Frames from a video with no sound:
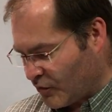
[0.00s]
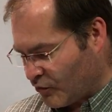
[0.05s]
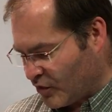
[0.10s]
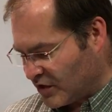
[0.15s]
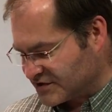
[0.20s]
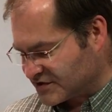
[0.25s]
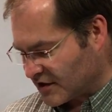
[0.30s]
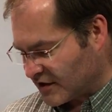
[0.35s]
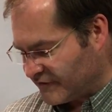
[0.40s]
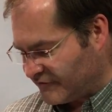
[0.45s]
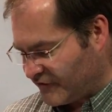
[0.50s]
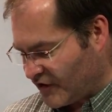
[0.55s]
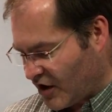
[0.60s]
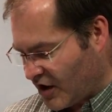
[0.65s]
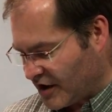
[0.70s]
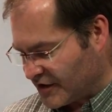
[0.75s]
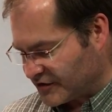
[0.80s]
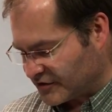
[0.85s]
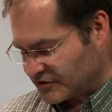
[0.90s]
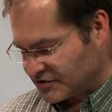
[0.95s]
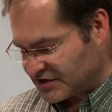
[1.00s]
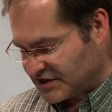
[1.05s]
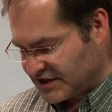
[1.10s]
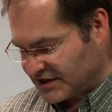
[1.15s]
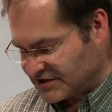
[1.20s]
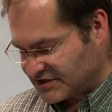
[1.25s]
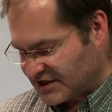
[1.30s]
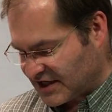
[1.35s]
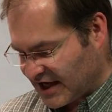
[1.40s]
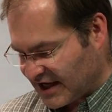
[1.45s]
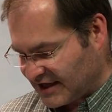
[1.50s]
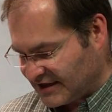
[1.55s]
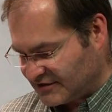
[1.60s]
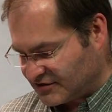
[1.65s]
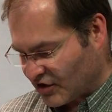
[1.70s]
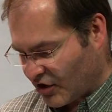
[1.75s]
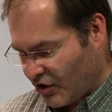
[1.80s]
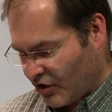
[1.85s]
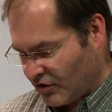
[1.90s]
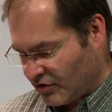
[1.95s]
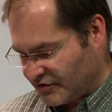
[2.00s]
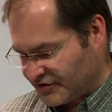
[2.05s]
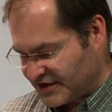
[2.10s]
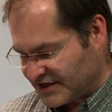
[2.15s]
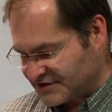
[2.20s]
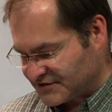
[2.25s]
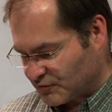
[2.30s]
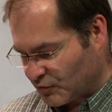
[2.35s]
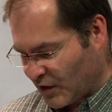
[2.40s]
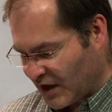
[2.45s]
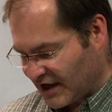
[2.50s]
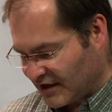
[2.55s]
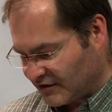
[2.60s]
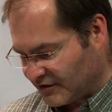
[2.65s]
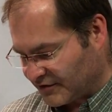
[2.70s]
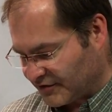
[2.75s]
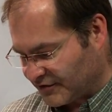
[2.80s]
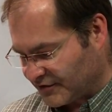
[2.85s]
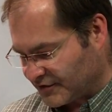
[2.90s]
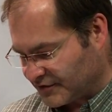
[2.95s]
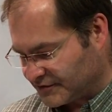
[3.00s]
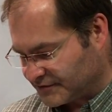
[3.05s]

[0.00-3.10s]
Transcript: was our father's, he has gained all this wealth.